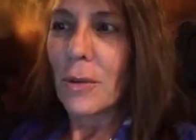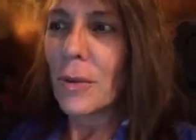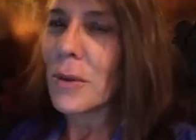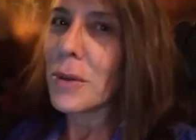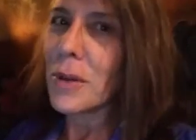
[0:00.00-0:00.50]

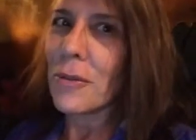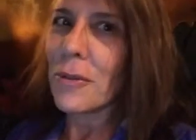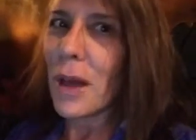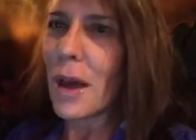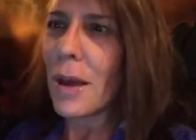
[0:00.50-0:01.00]
We're only a
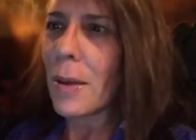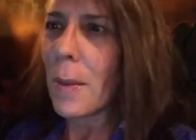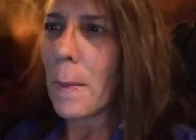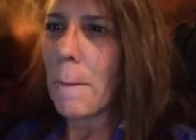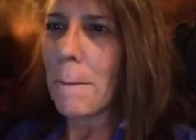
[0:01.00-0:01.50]
fly,
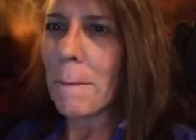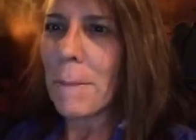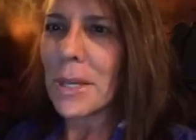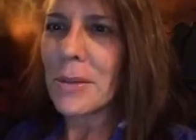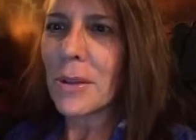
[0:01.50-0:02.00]

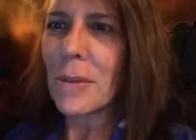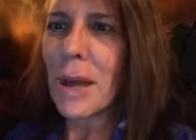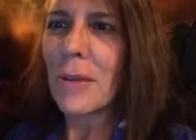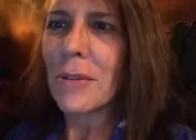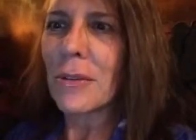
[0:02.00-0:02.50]
buzzing
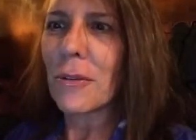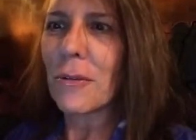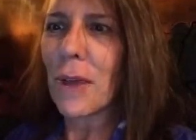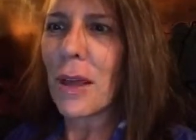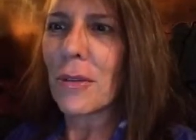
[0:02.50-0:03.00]
around till
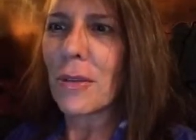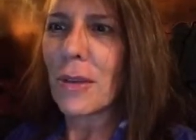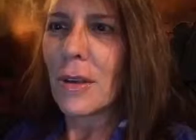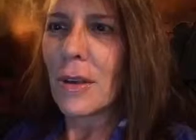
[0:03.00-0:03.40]
fate